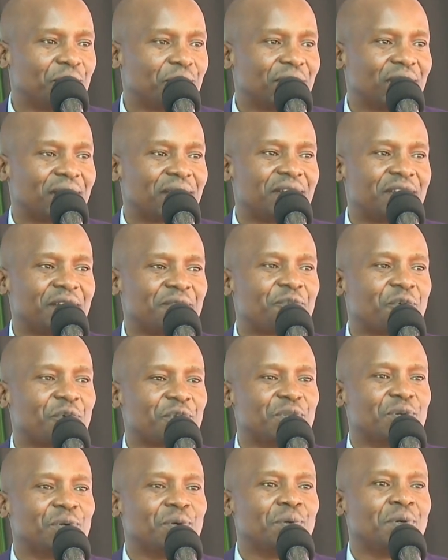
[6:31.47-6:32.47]
We are ready for
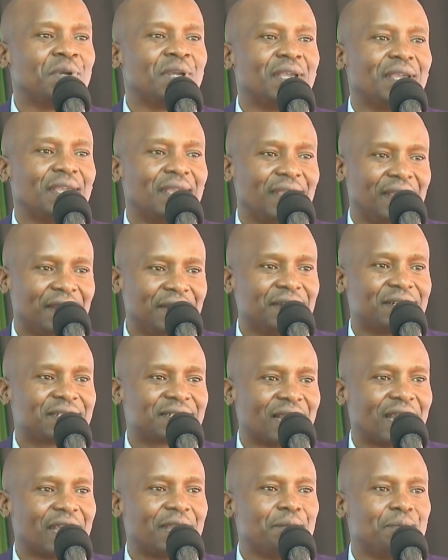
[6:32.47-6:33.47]
you
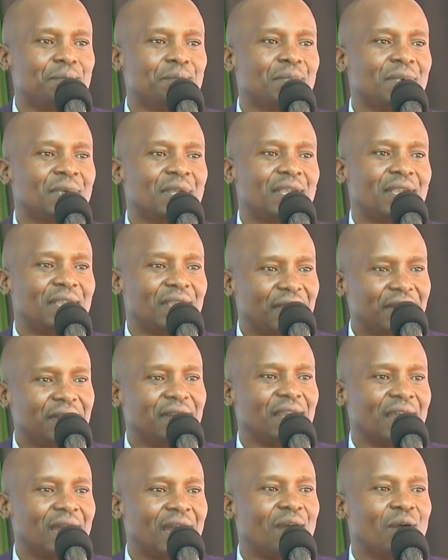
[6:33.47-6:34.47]
anytime,
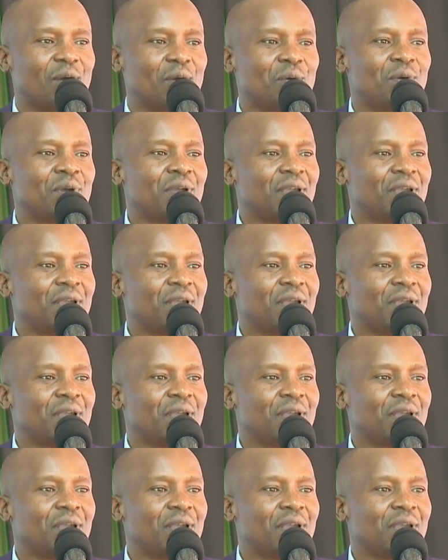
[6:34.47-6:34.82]
anyhow,